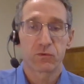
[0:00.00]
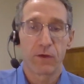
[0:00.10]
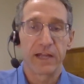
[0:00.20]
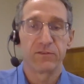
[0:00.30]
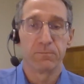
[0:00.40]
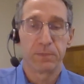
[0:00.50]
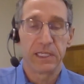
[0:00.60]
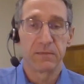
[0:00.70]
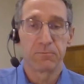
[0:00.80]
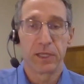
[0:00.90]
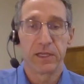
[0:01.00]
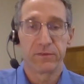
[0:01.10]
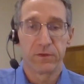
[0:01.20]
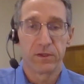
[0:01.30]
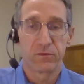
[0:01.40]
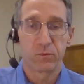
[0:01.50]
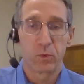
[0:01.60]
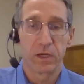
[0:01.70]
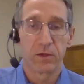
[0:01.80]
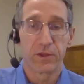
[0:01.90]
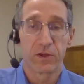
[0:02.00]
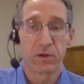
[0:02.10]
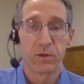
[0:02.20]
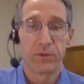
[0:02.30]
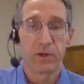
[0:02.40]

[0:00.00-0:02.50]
tried to be in places where they're